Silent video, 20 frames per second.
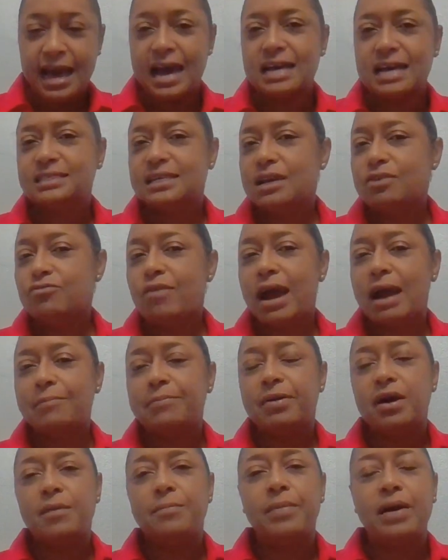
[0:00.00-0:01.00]
As I wrap
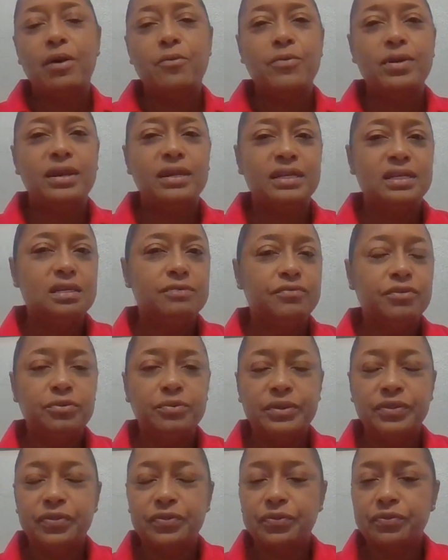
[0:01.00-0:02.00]
up, I want to leave you
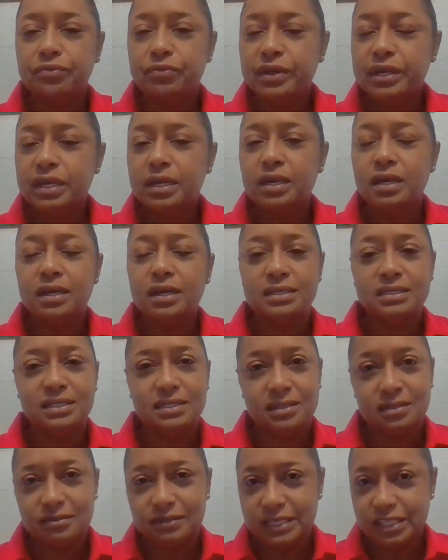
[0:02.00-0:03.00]
with 3
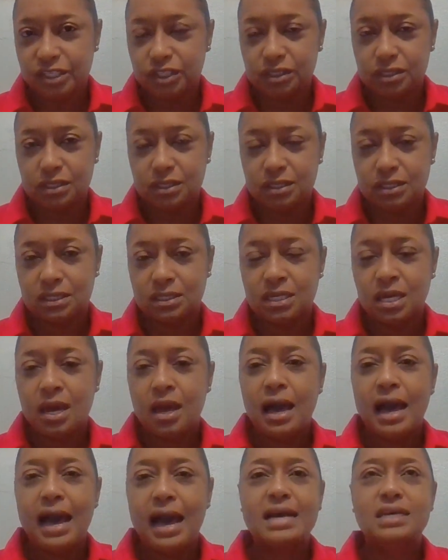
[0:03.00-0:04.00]
considerations
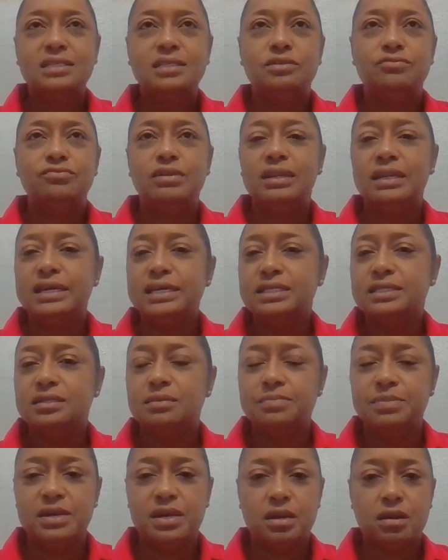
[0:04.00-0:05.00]
as it relates to
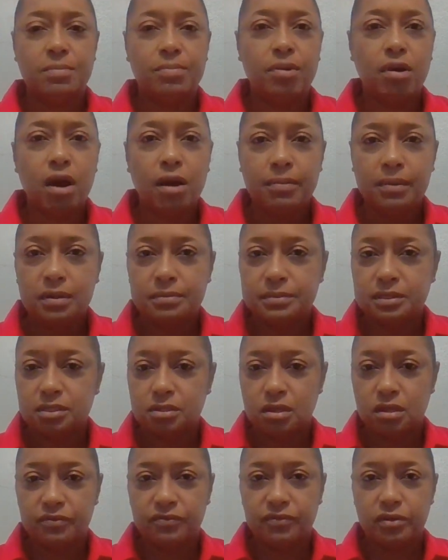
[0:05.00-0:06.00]
being a problem
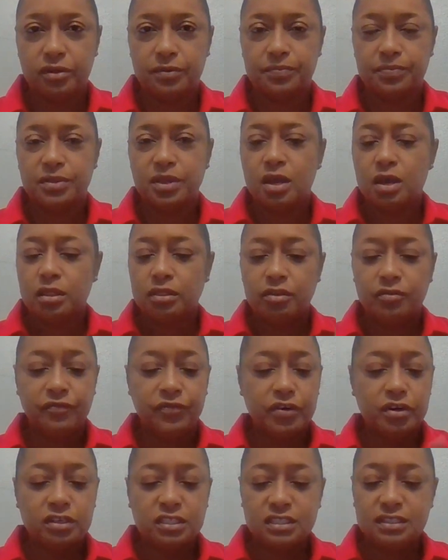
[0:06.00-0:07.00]
solver. The
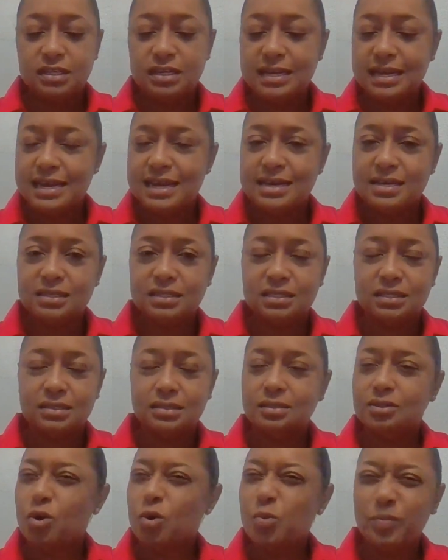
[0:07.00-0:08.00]
first thing is
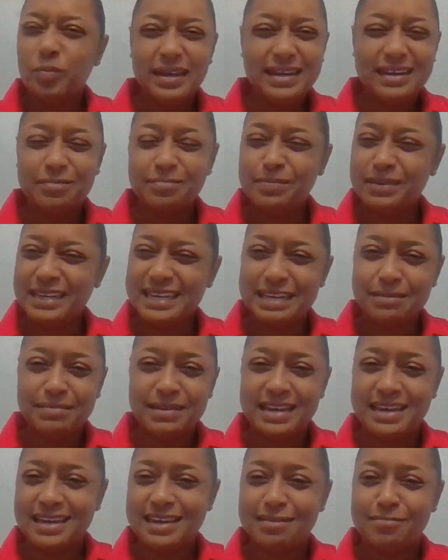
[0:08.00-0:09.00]
don't play the blame
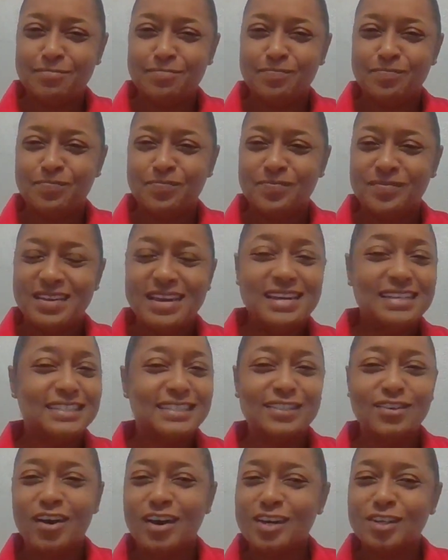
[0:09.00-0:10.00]
game. It's
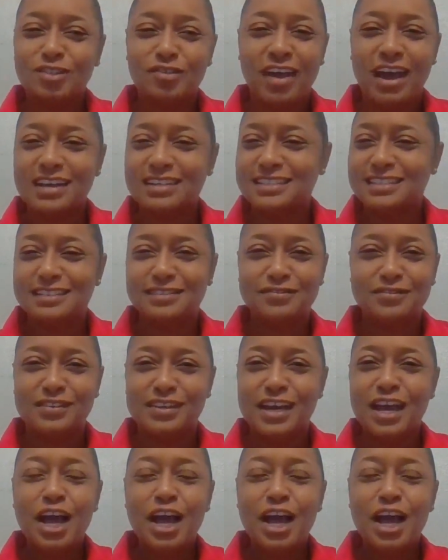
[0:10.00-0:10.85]
not attractive.